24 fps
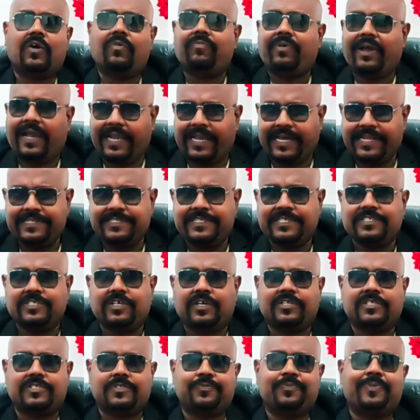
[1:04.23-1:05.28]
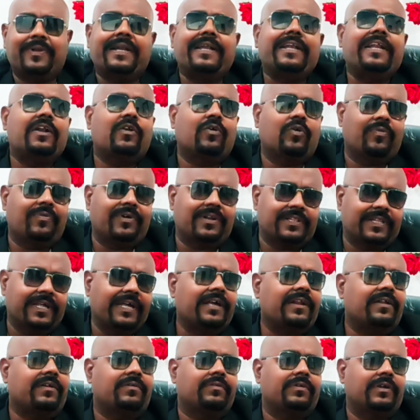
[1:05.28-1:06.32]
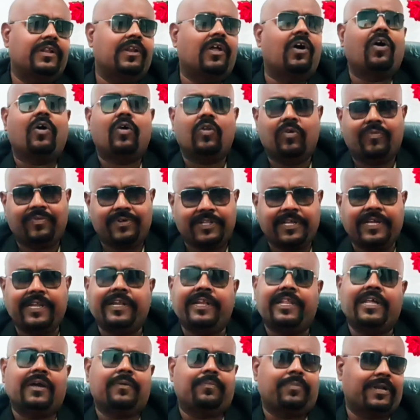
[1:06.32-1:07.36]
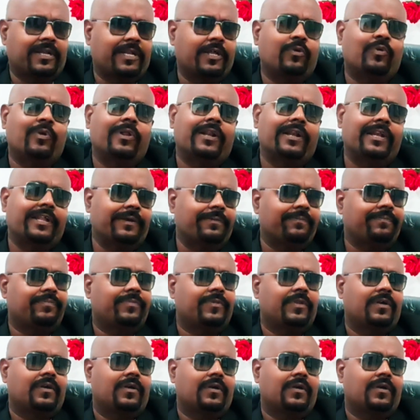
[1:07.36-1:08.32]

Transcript: job vacancies are spreaded over there, in all over the India particularly.